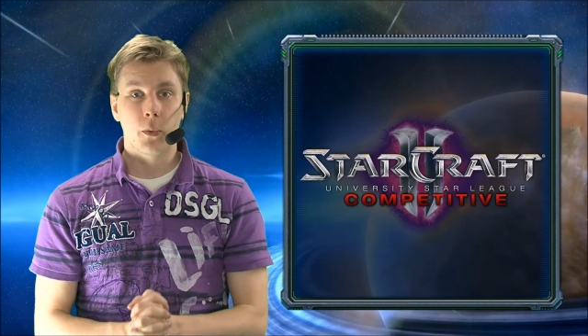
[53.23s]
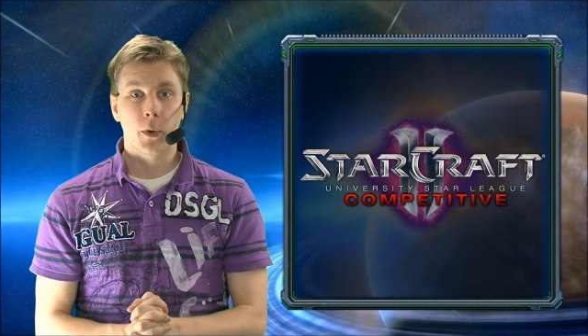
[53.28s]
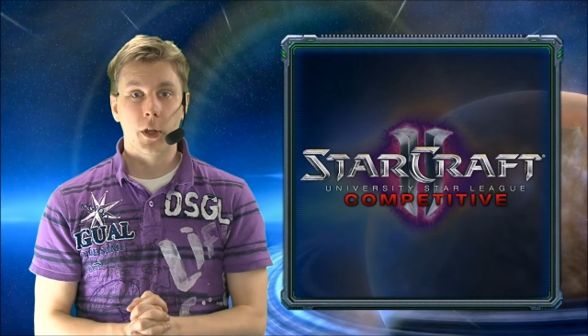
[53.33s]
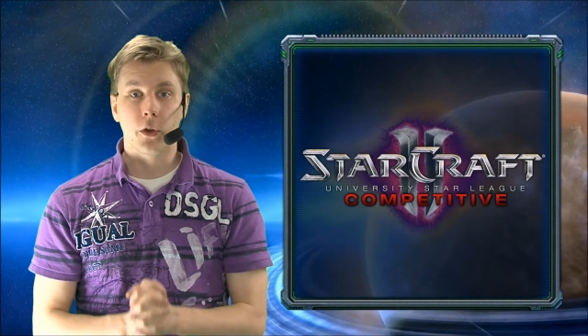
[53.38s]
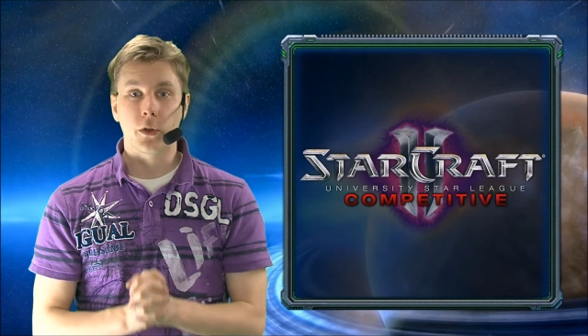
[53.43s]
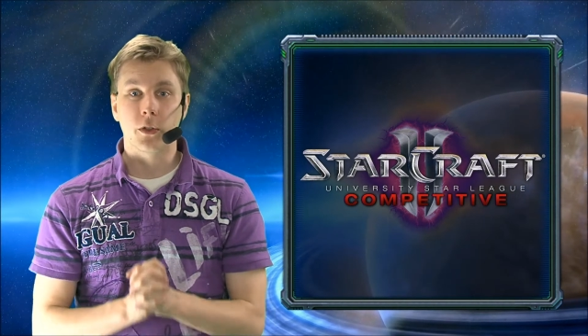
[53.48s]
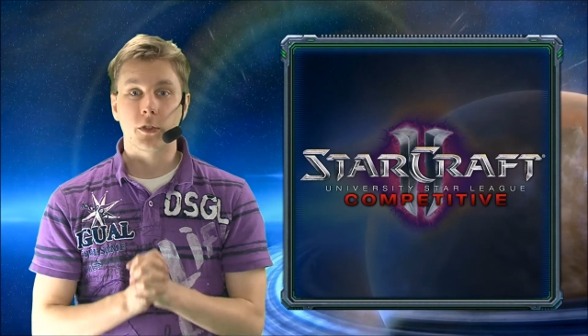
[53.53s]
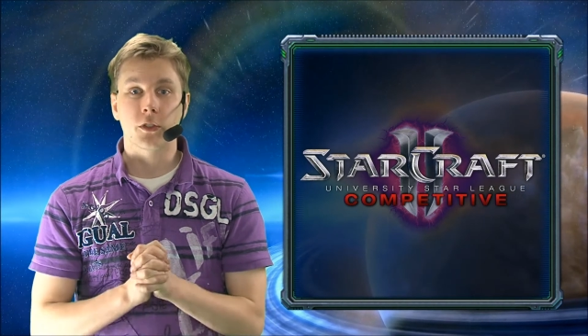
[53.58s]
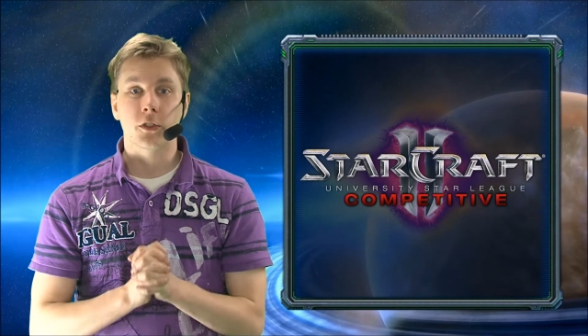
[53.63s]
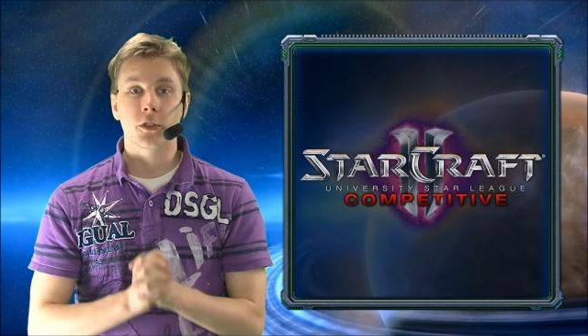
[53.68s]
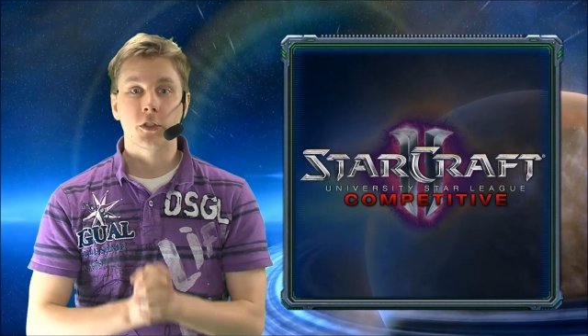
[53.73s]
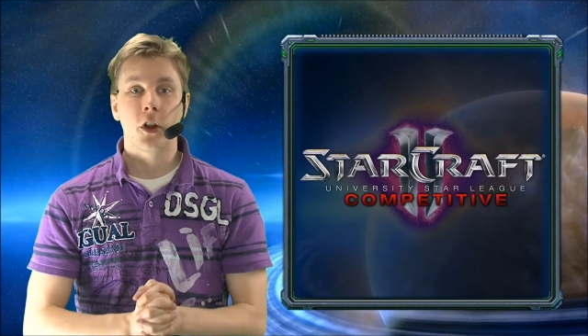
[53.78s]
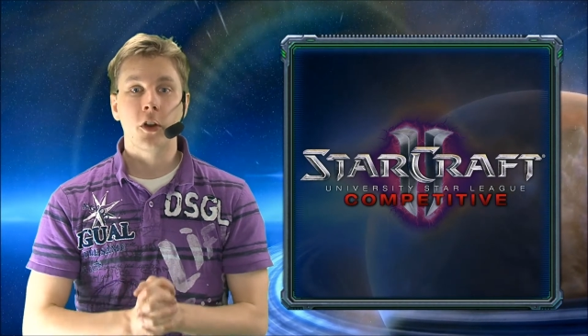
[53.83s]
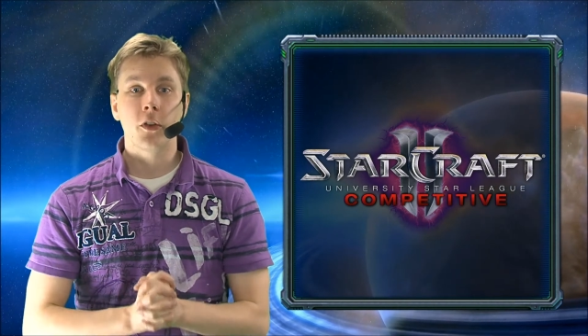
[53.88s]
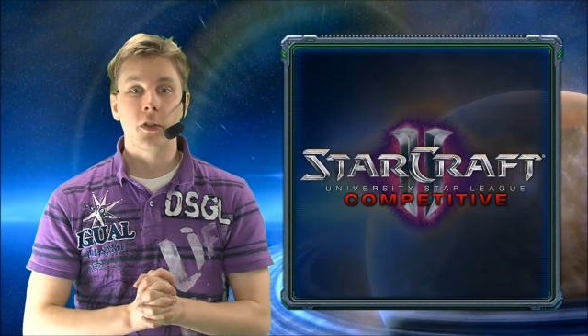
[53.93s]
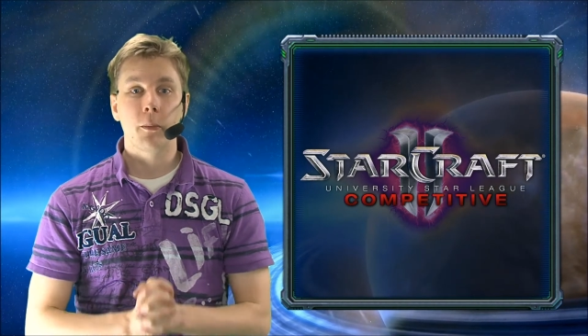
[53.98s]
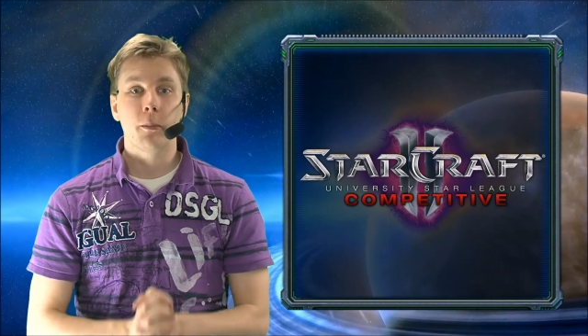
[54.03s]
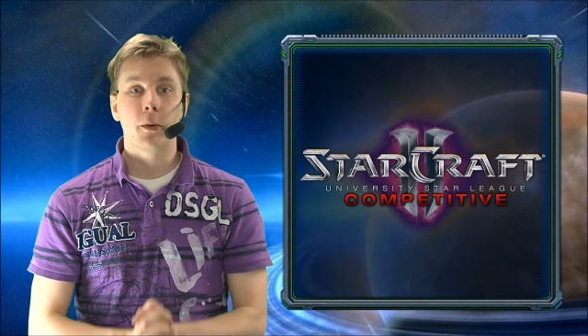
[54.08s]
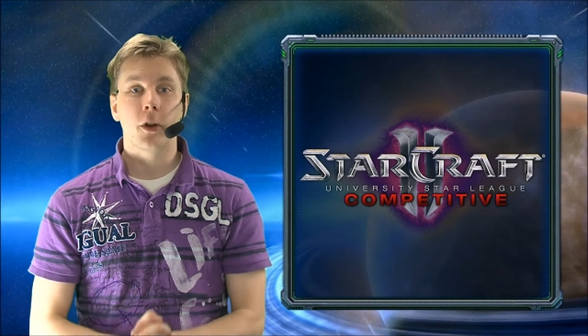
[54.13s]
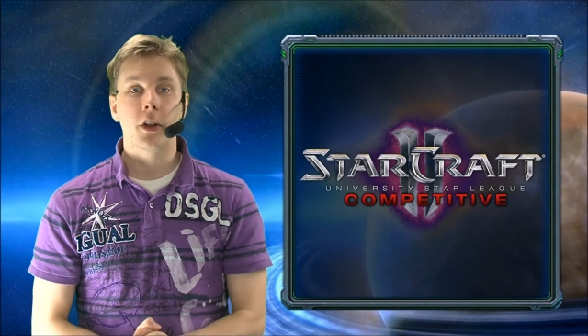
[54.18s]
we're going to
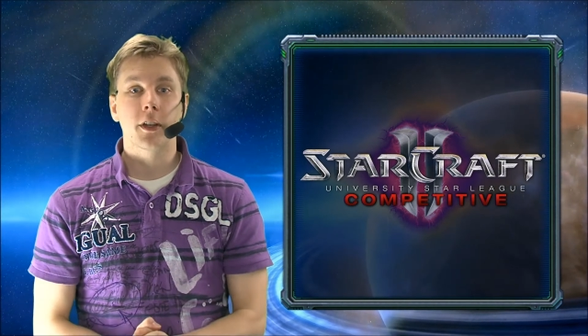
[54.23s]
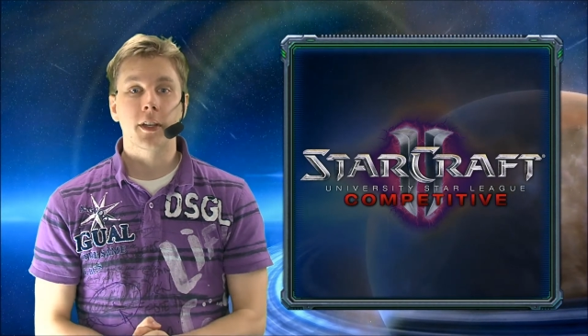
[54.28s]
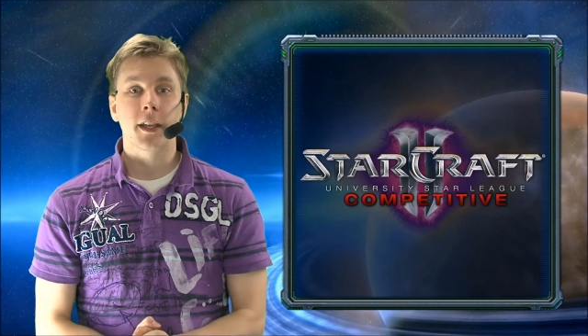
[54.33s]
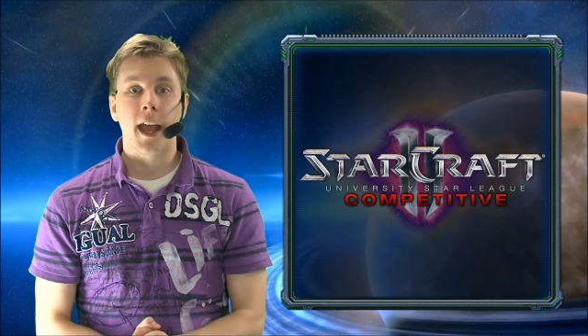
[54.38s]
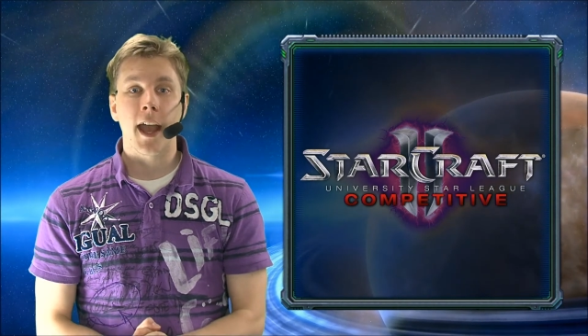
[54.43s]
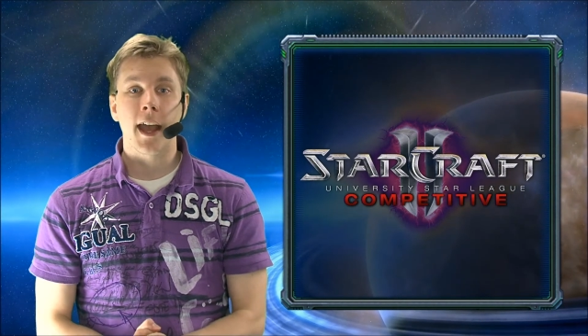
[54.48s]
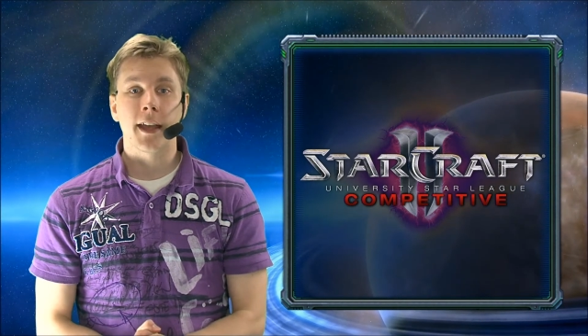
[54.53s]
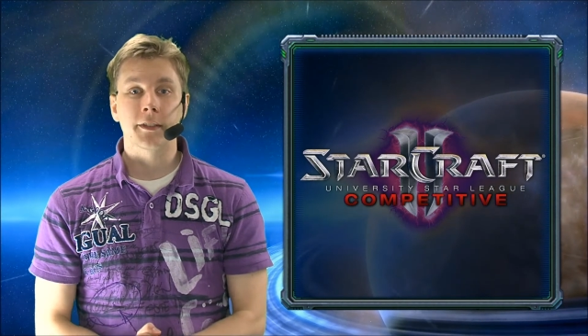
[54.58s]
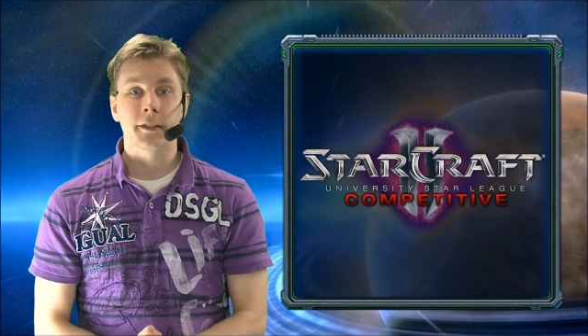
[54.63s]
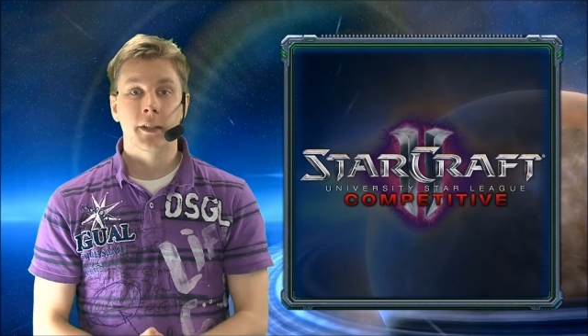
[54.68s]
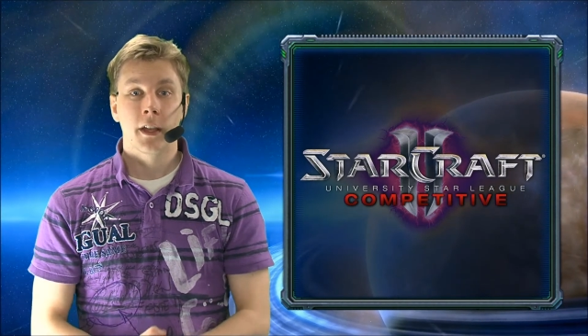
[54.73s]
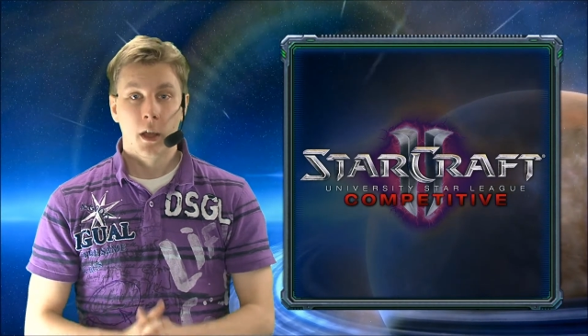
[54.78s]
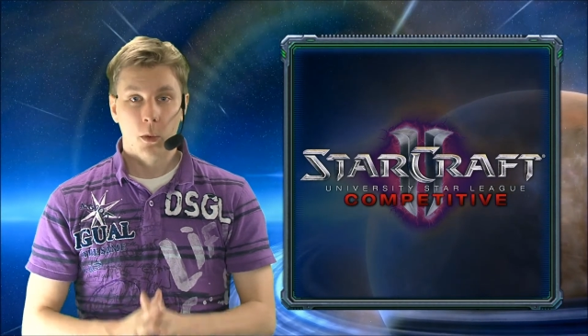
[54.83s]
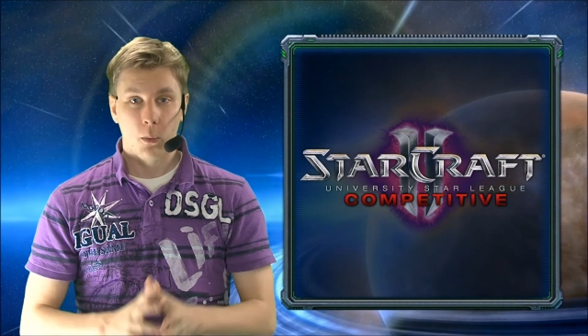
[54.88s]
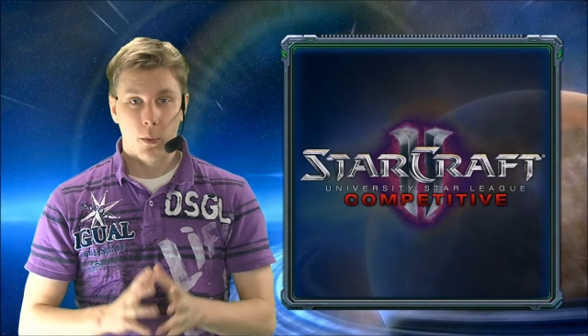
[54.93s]
start the broadcast